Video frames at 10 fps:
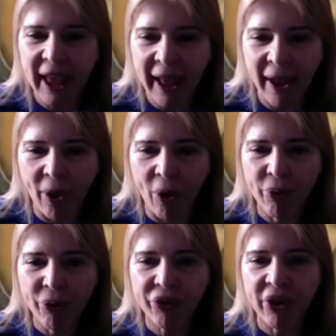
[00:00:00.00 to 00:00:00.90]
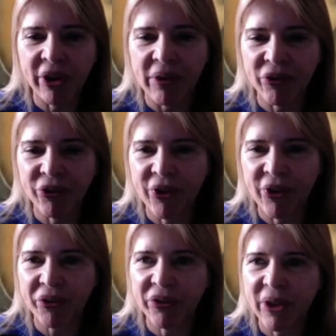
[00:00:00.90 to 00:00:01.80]
else is
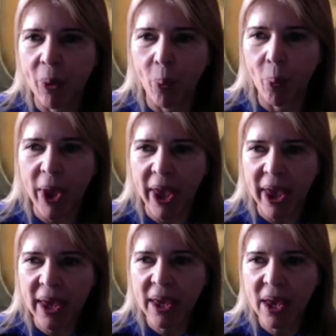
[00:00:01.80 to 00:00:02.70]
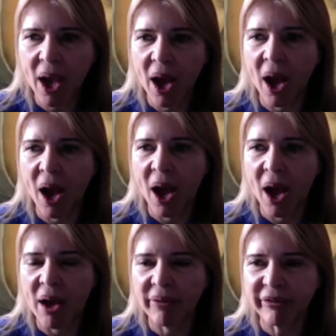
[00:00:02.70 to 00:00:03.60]
just a way
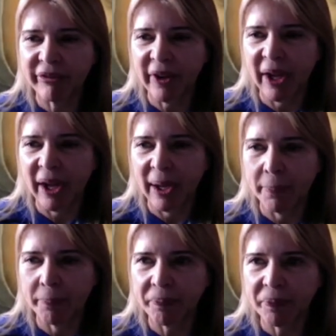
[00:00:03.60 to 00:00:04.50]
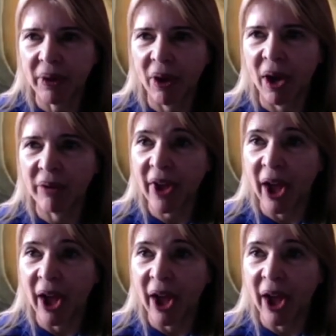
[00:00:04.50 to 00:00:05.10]
of, um, of